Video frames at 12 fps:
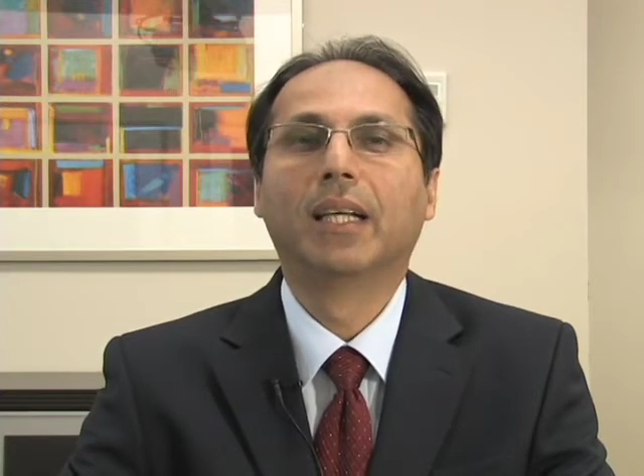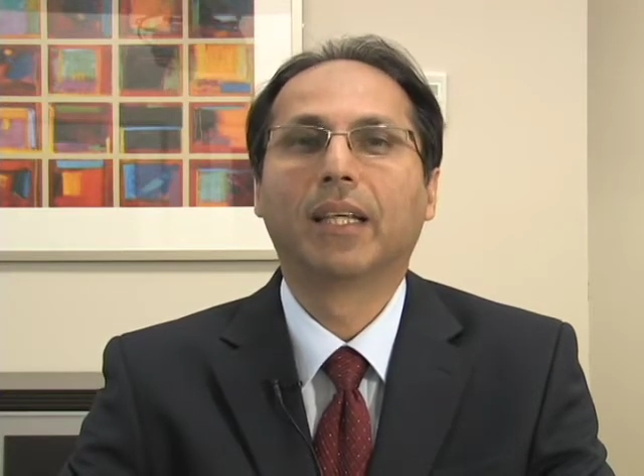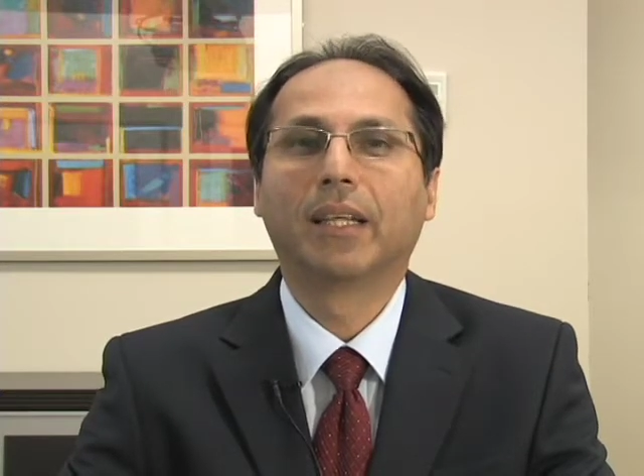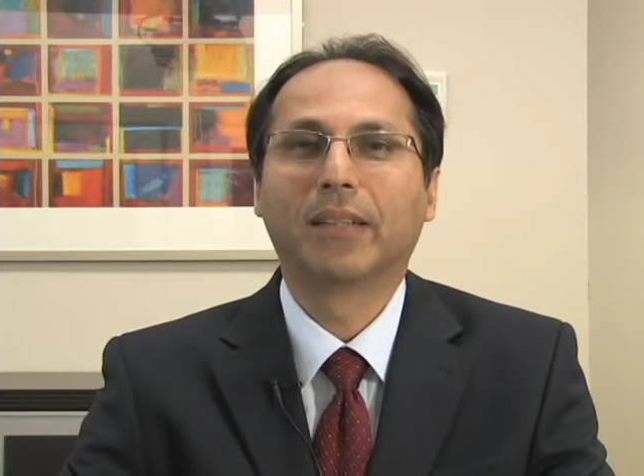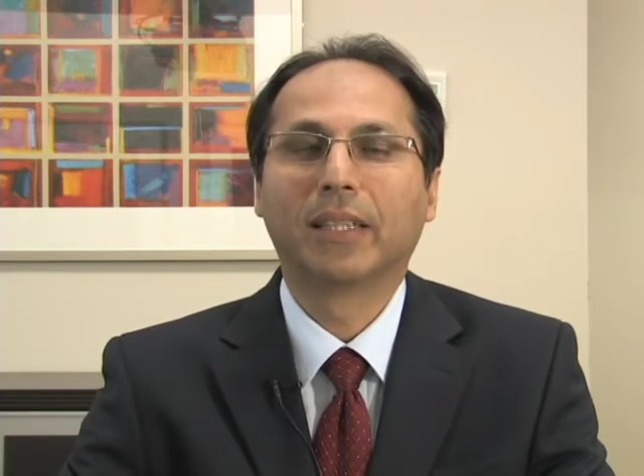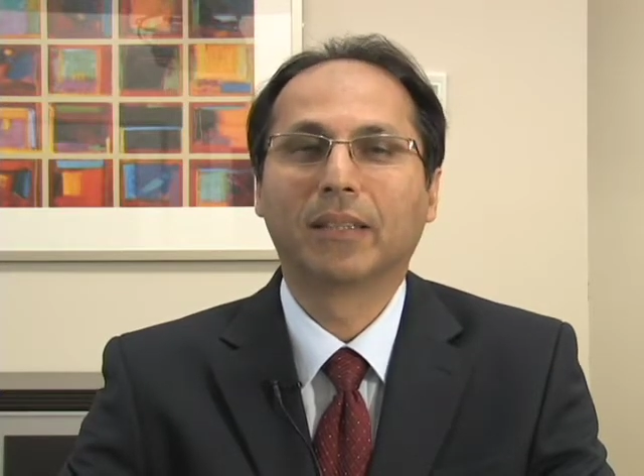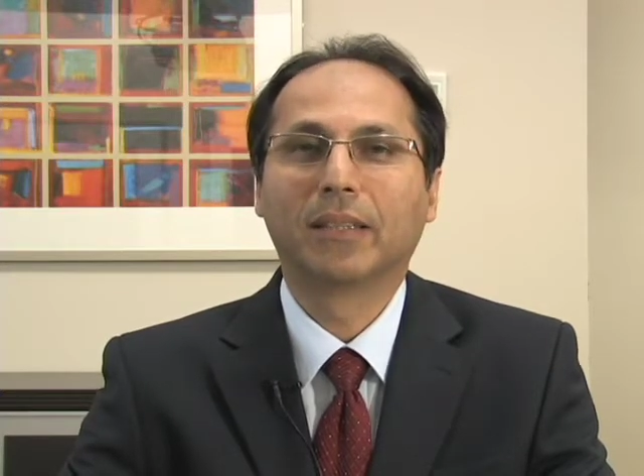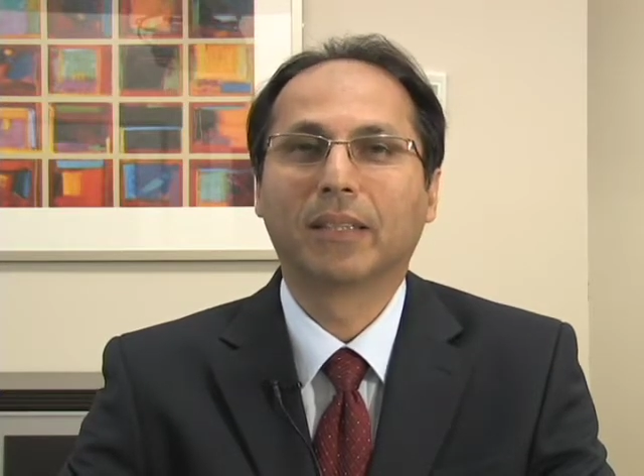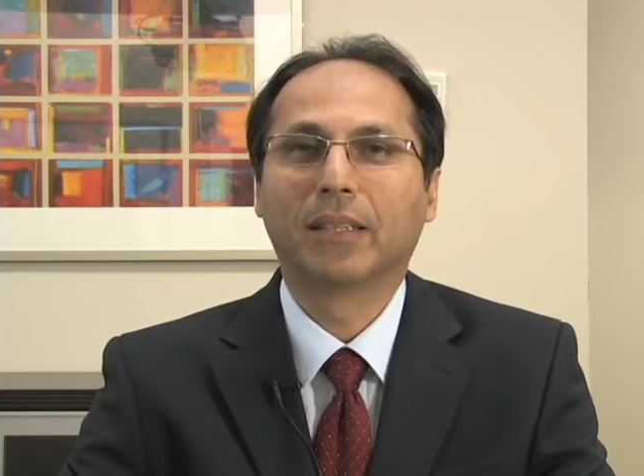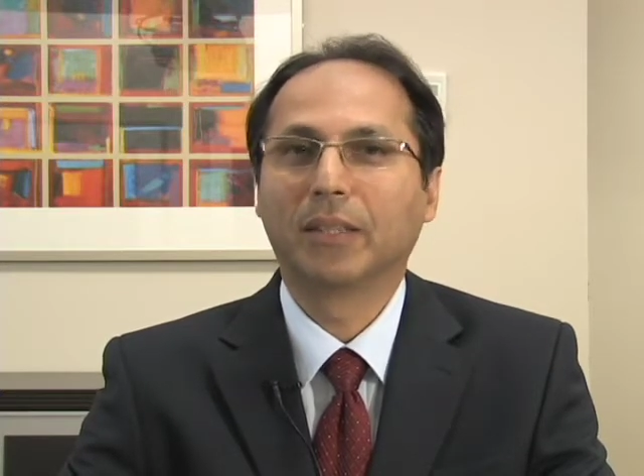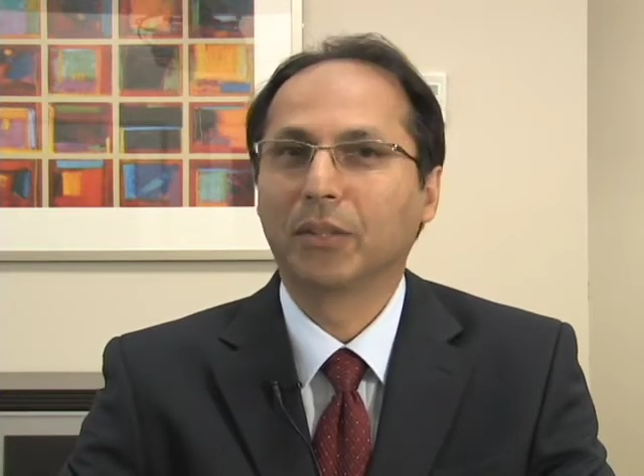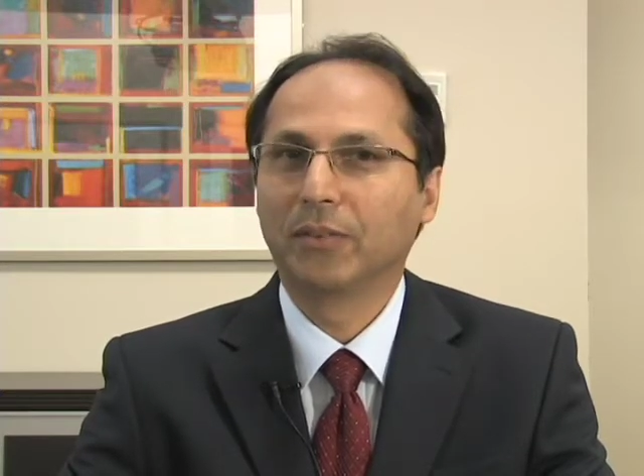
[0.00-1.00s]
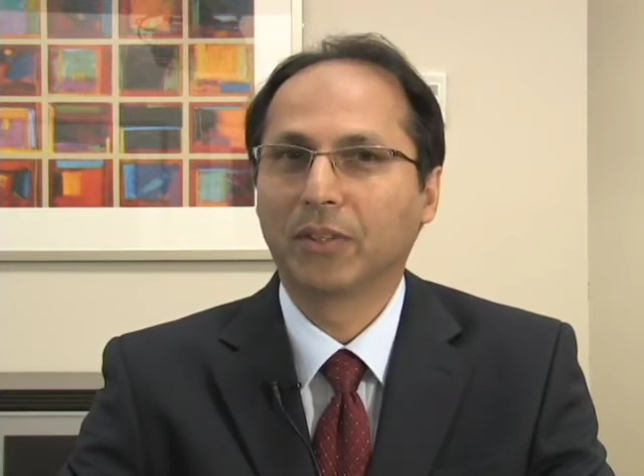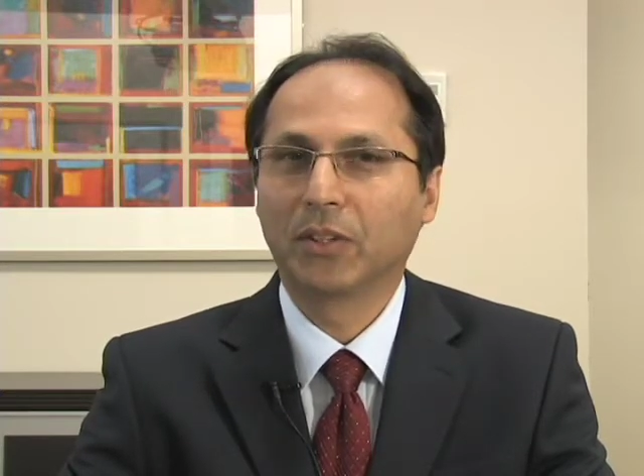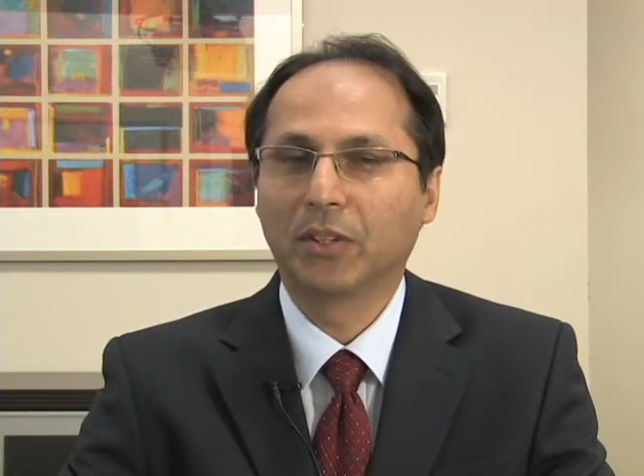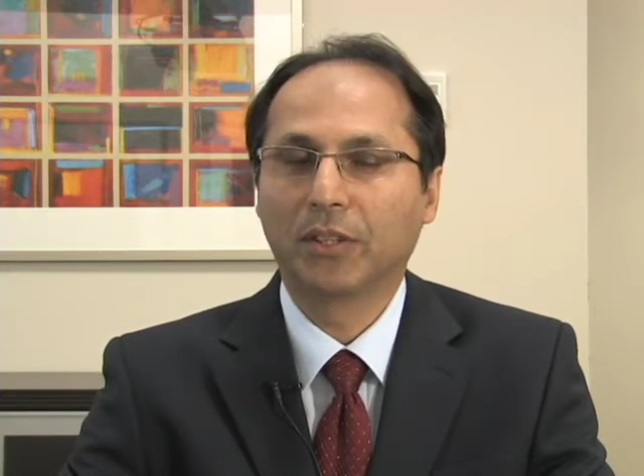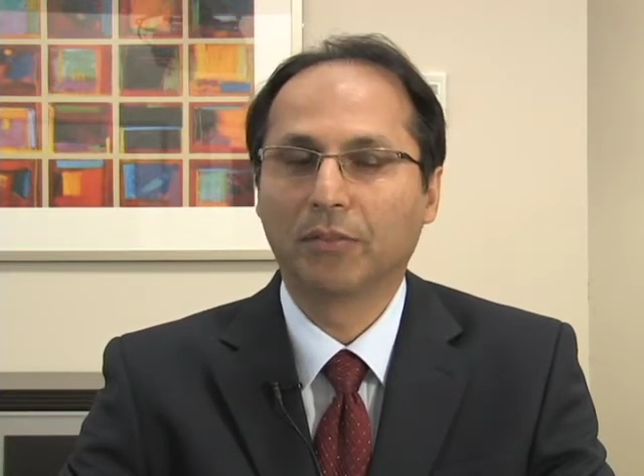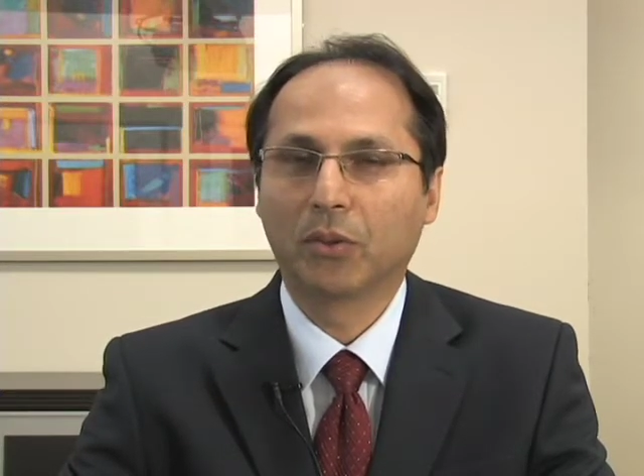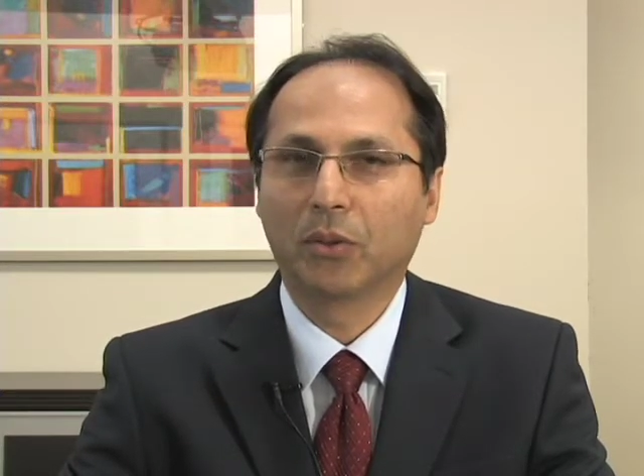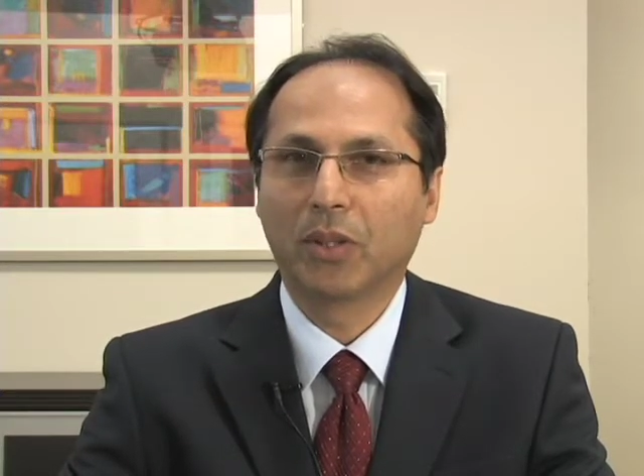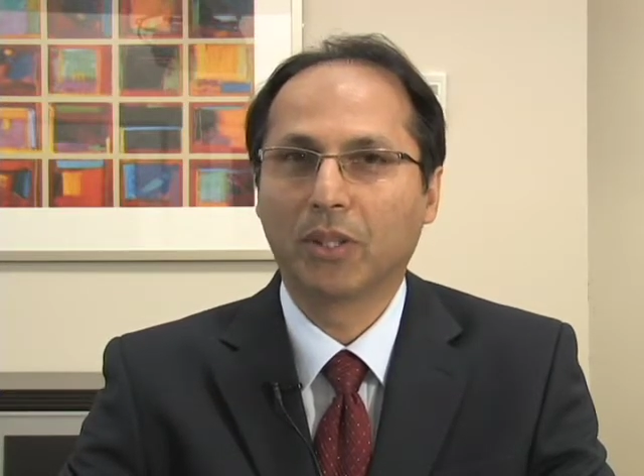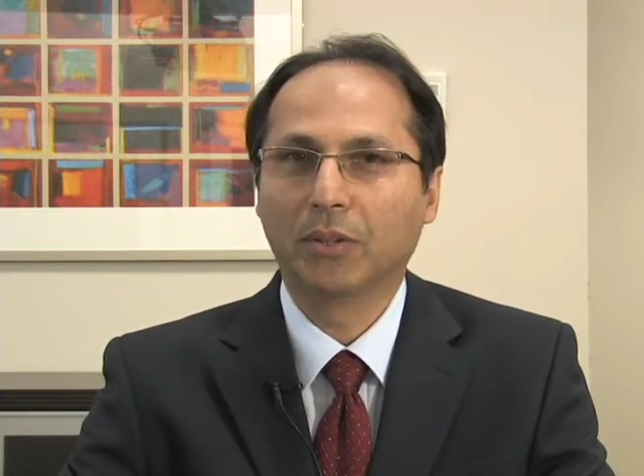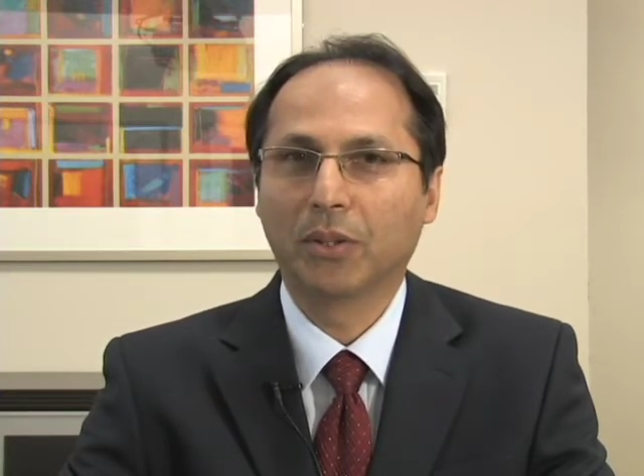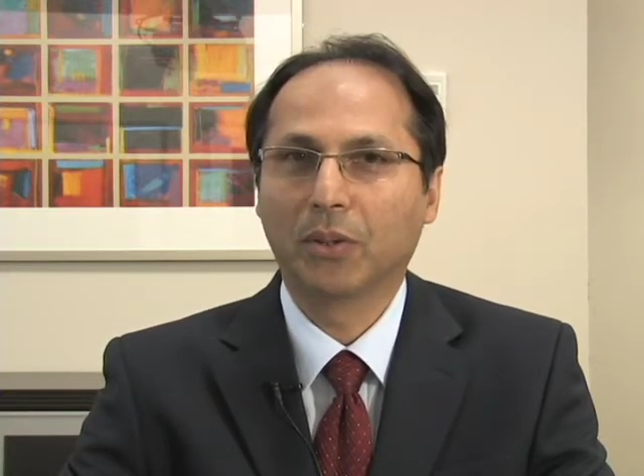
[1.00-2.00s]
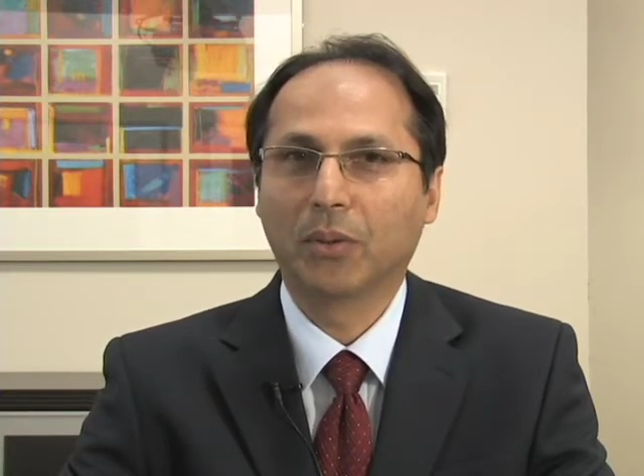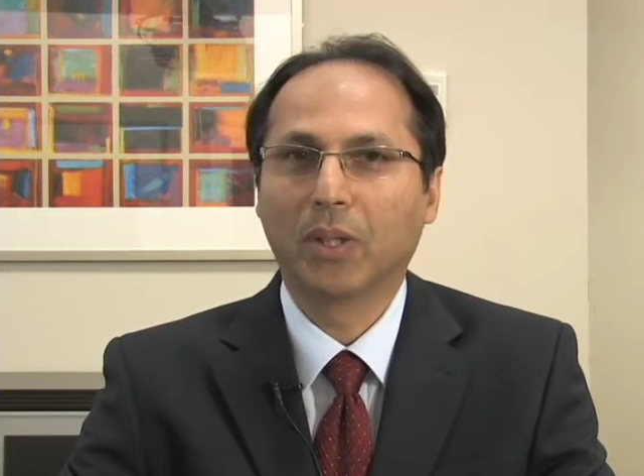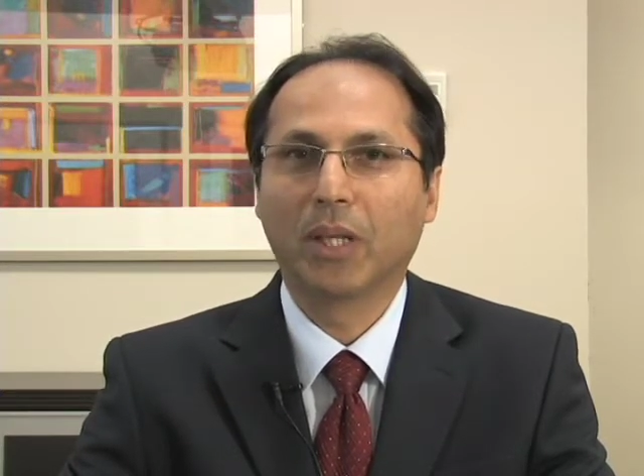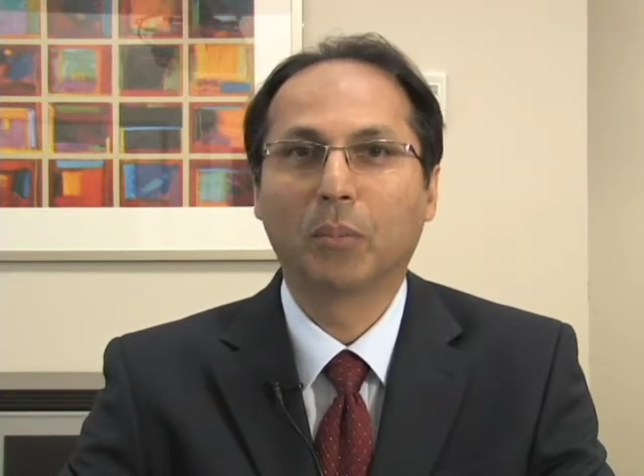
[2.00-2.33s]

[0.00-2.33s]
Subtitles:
here at University of Toronto.